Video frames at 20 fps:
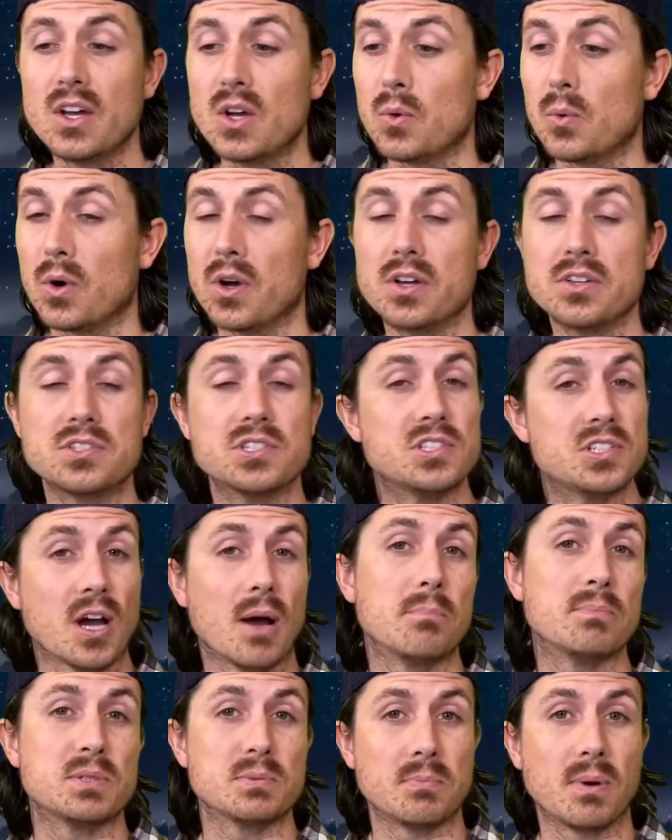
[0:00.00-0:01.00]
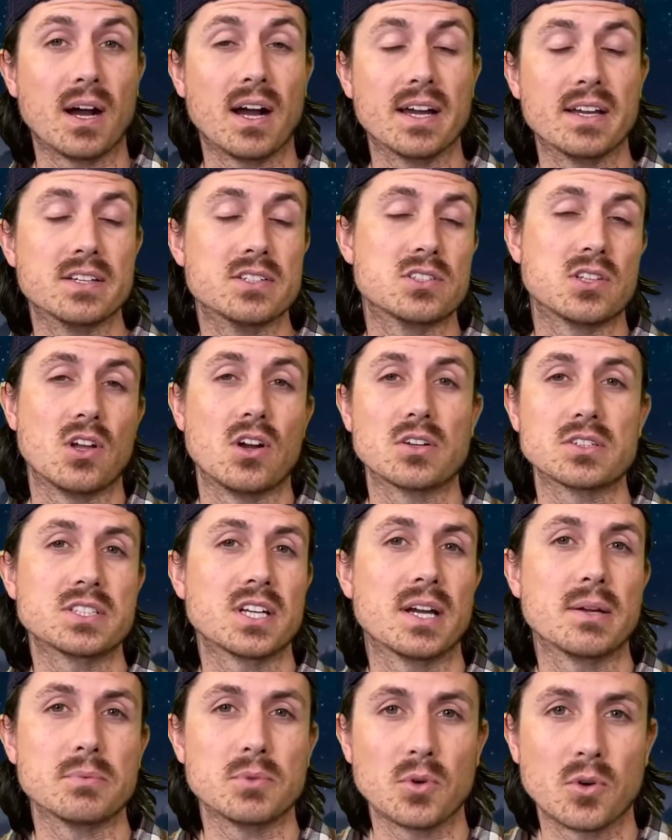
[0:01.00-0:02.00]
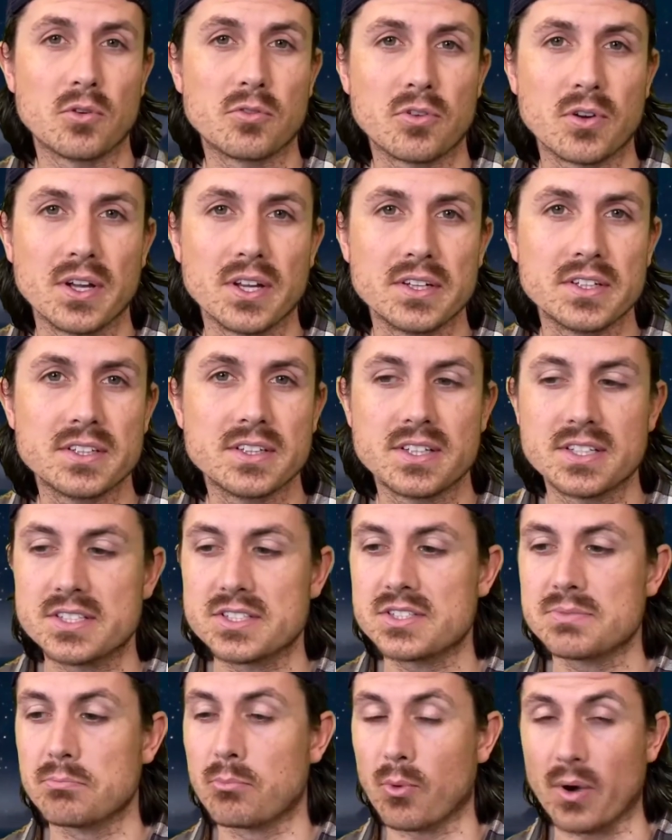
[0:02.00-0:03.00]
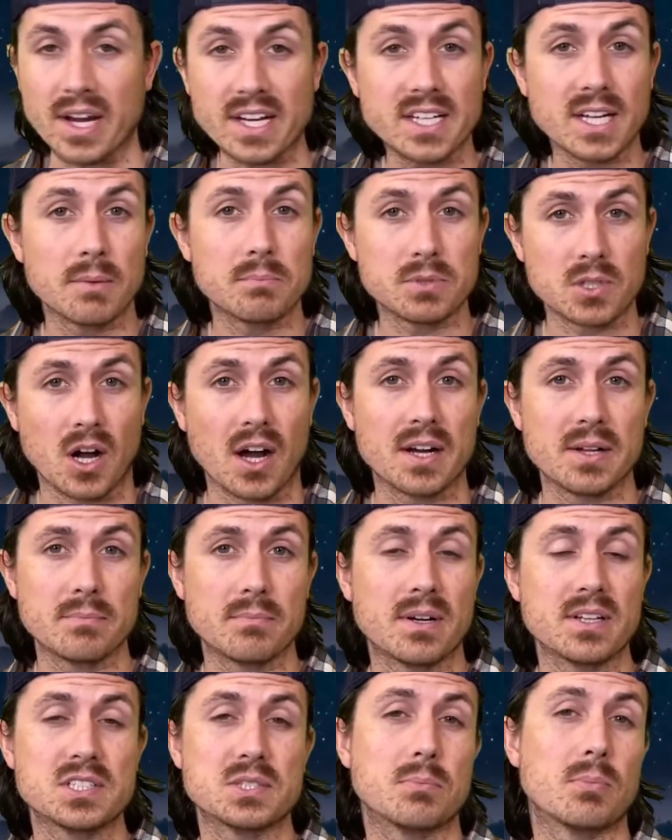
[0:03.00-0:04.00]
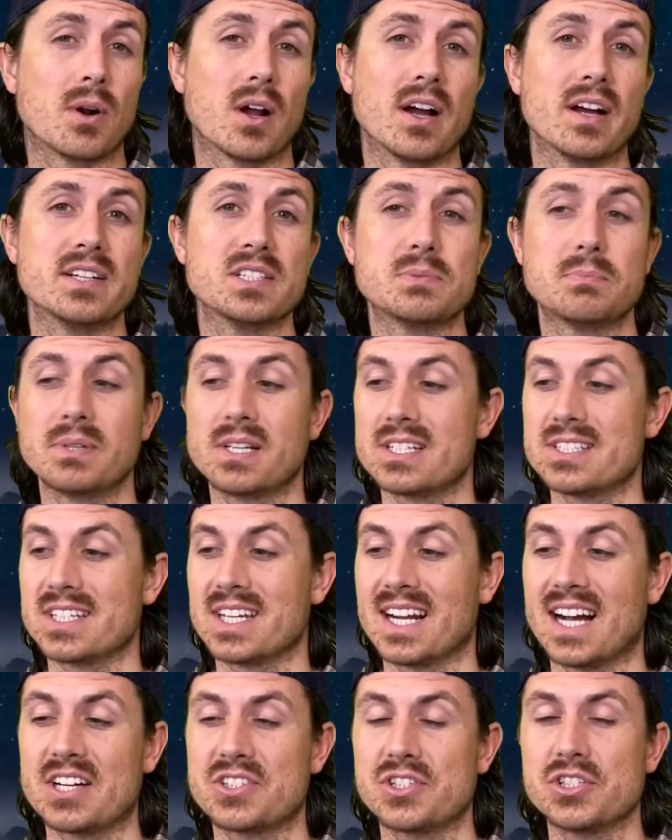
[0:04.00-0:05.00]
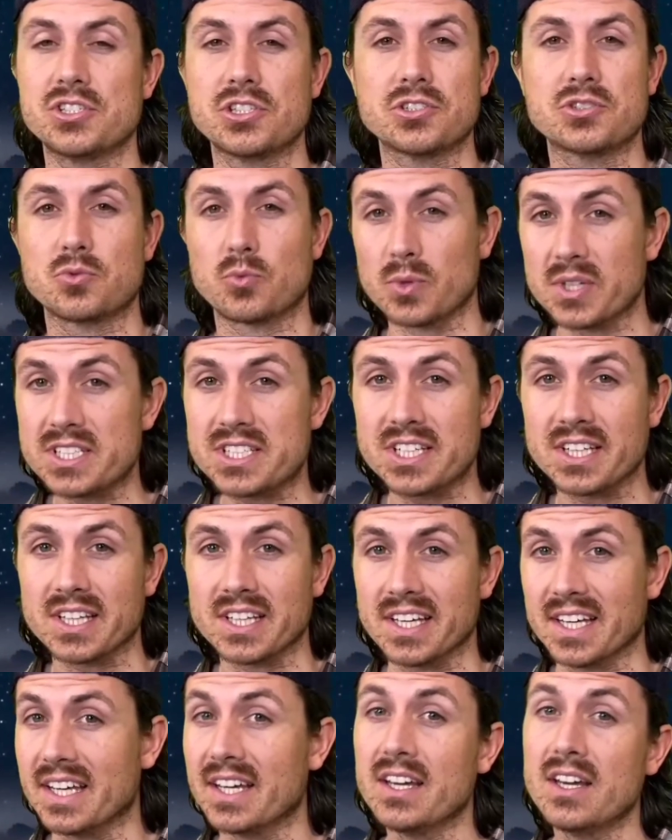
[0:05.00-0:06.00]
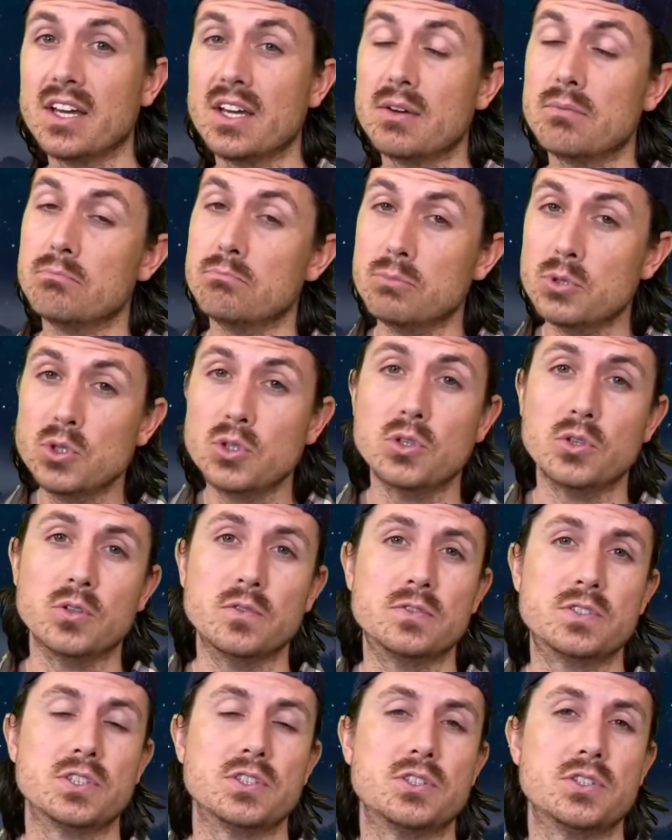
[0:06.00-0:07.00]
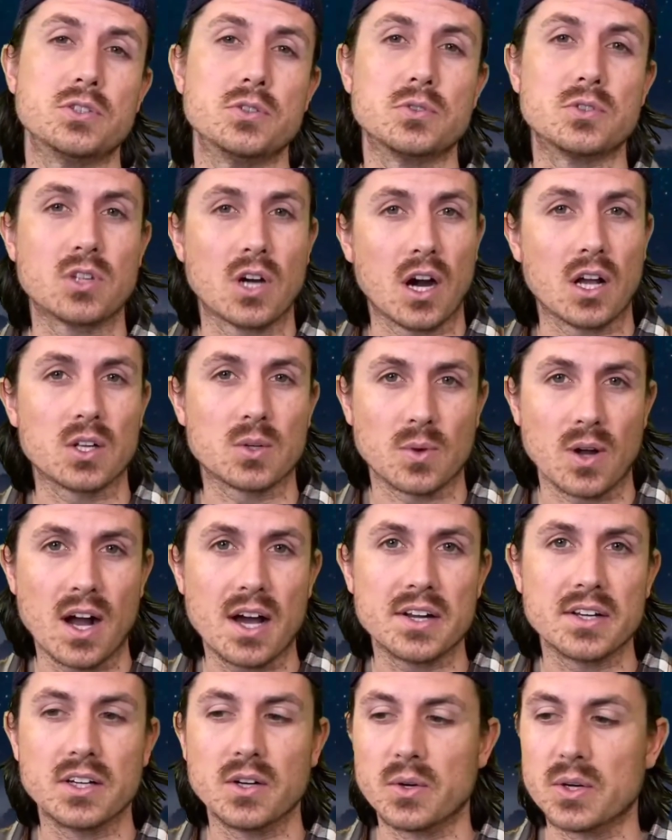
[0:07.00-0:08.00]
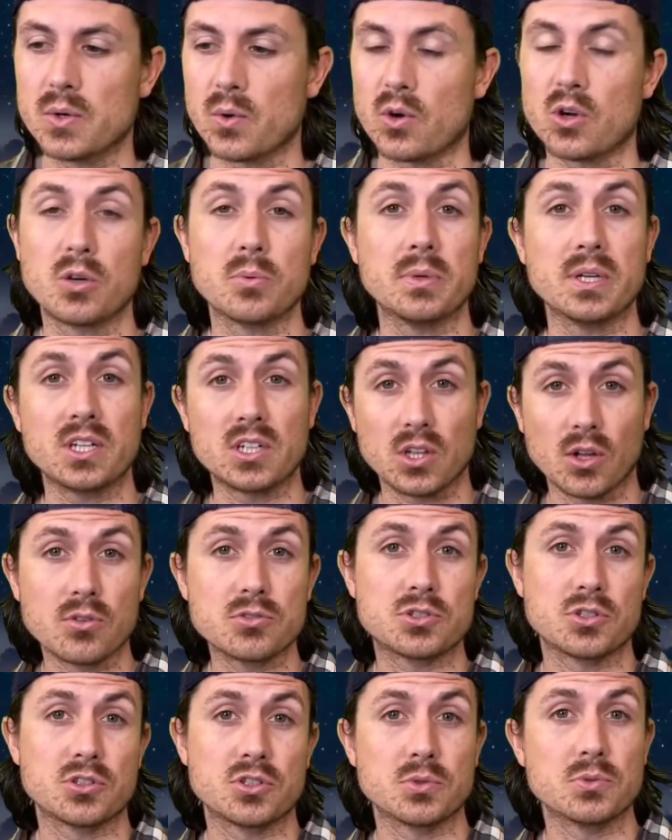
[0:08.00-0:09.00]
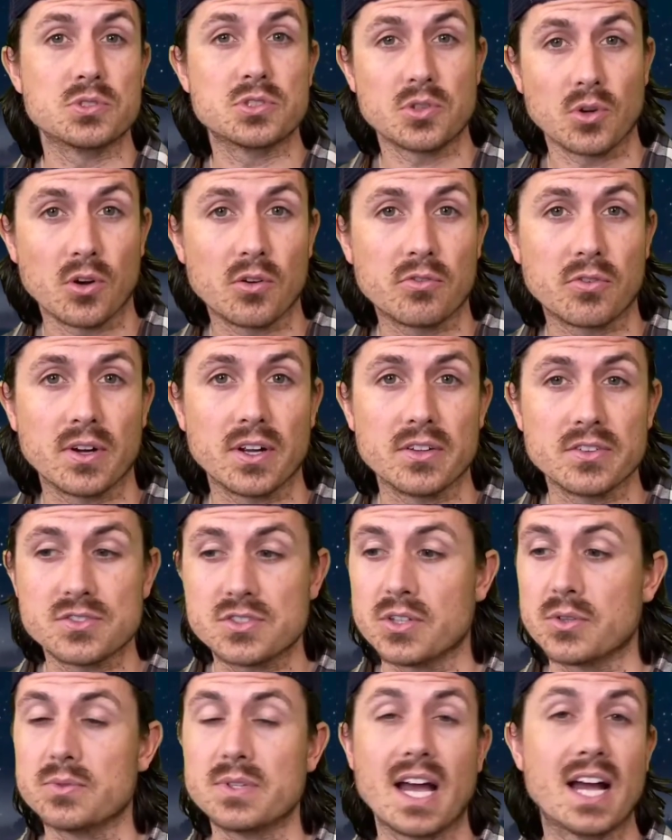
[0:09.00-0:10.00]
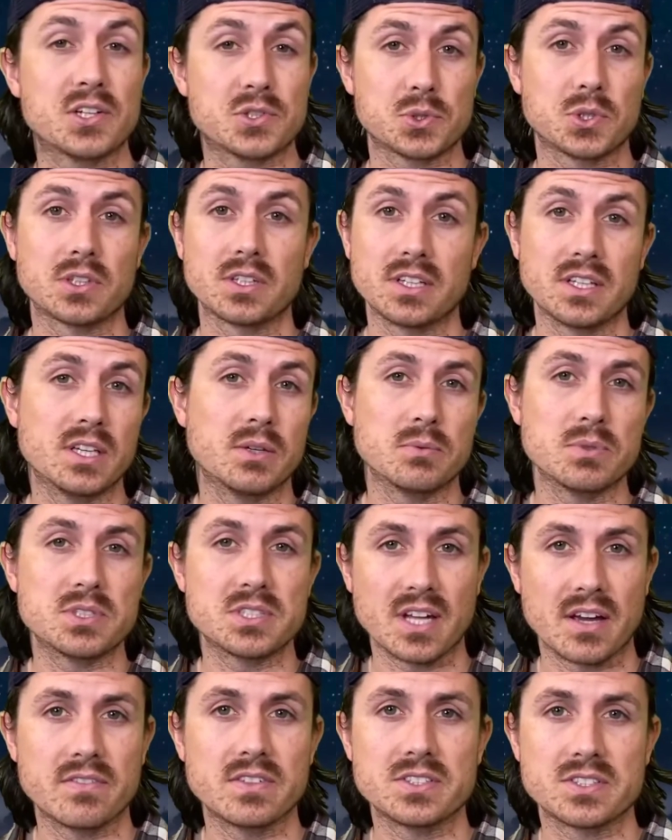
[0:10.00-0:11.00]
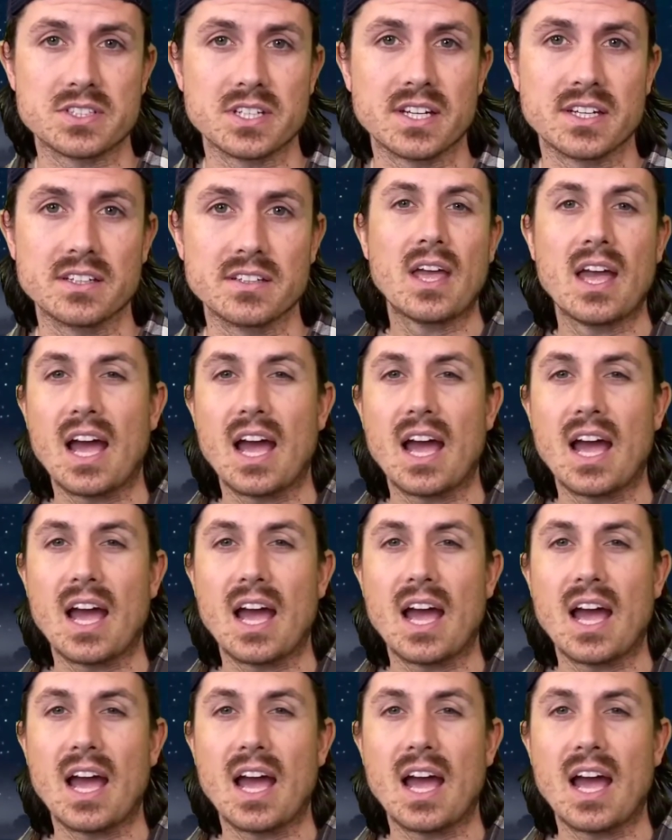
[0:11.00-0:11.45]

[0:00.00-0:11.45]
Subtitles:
was dumped by his longtime girlfriend. This breakup caught him by surprise because he had actually just recently moved to Colorado in order to be closer to his girlfriend. So naturally, he was devastated.